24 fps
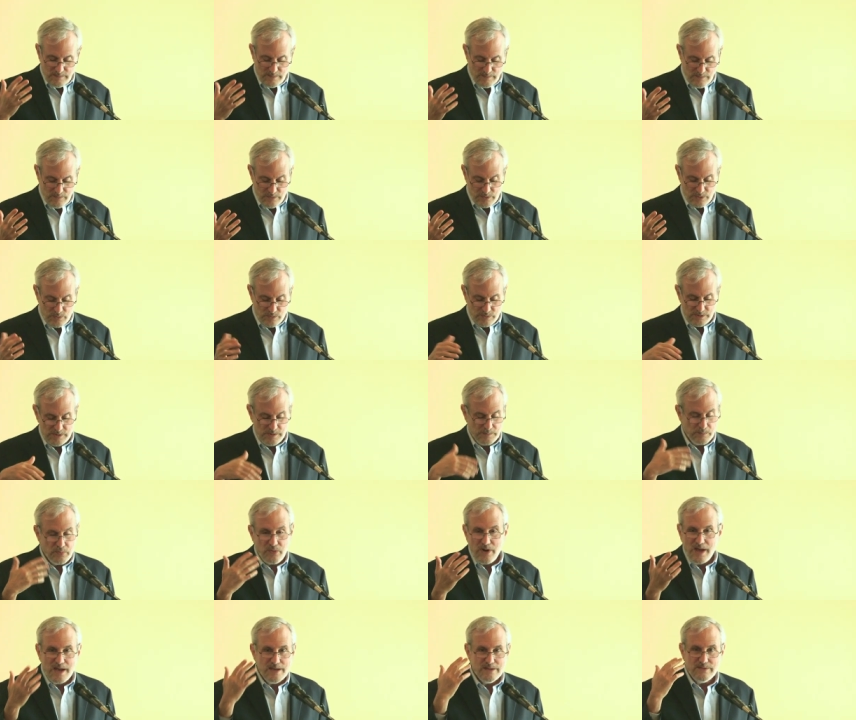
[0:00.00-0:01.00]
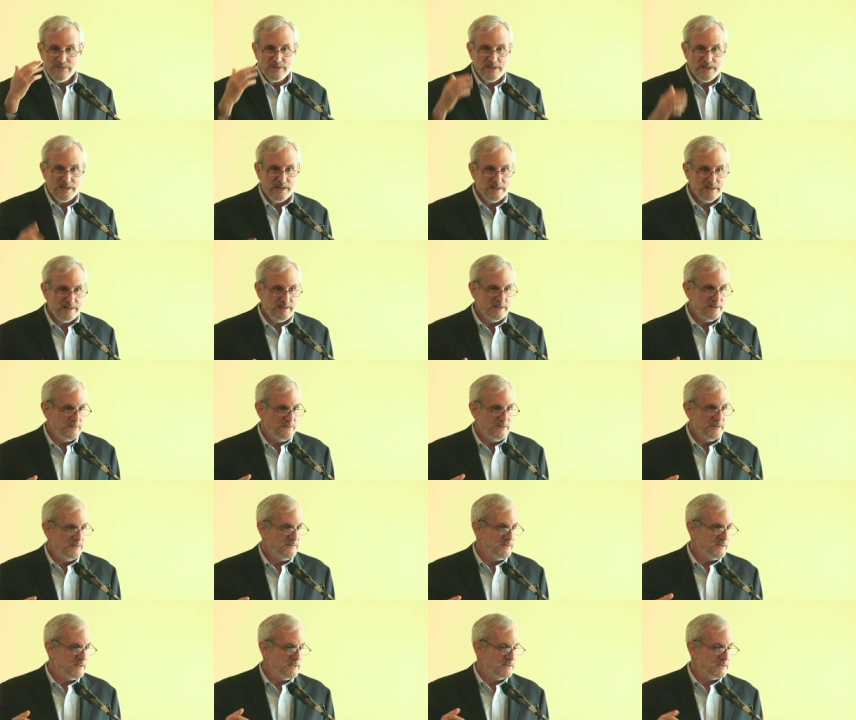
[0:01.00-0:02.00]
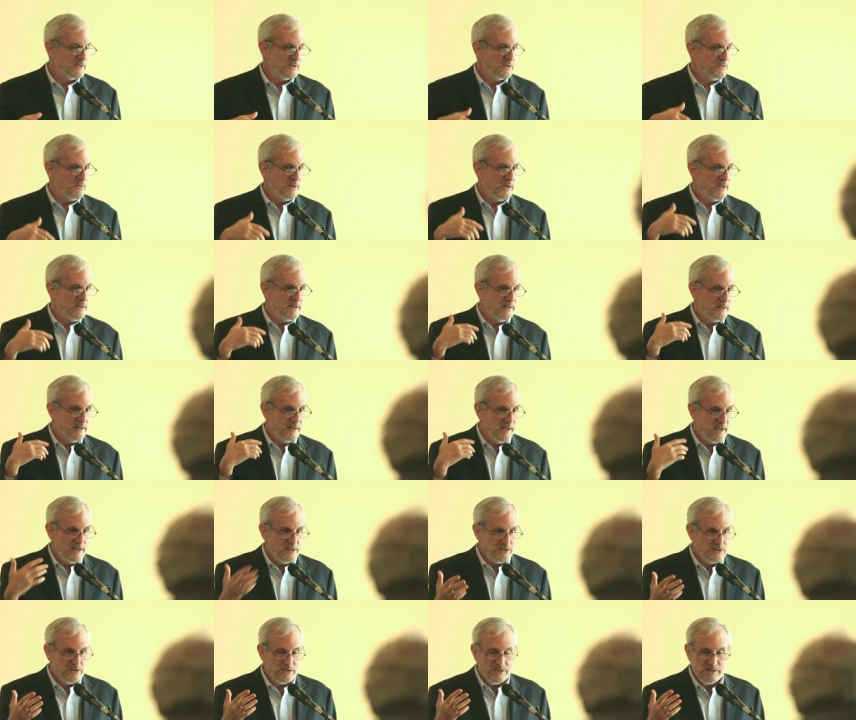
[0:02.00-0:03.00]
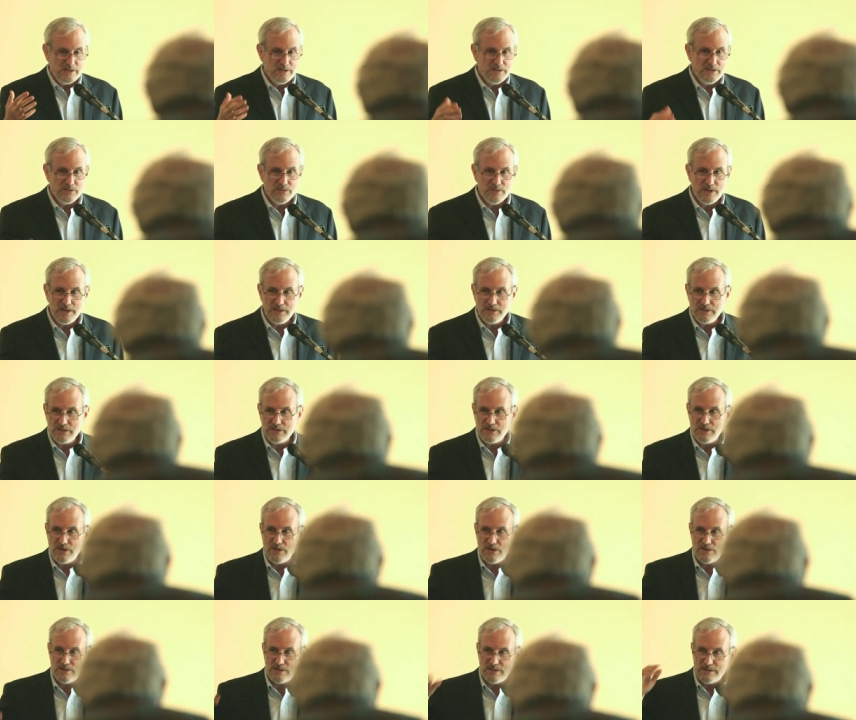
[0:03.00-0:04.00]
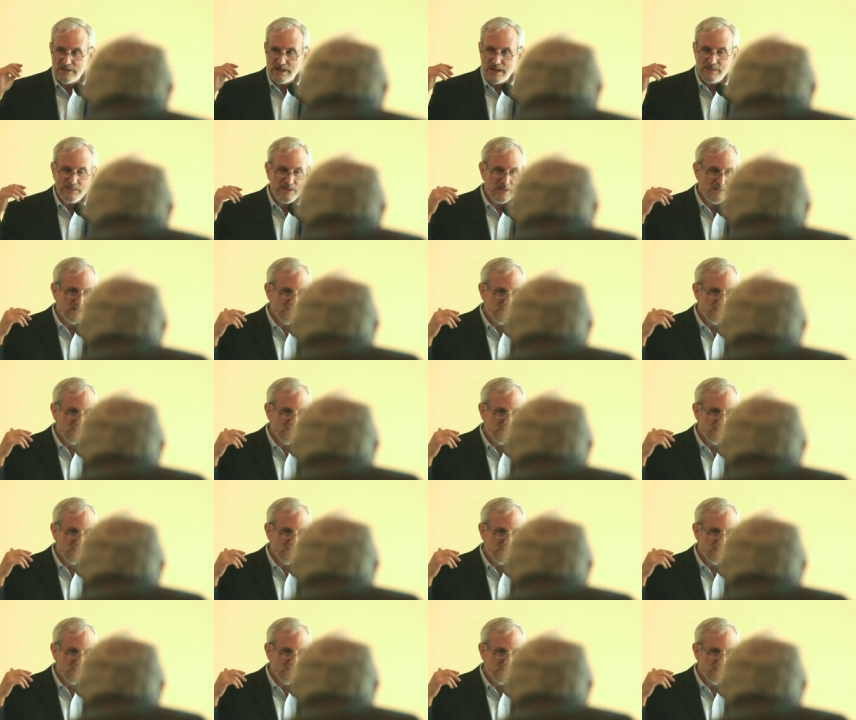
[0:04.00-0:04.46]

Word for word: which was the pride of the nineteen fifties, it created an agency, U N H C R, and adopted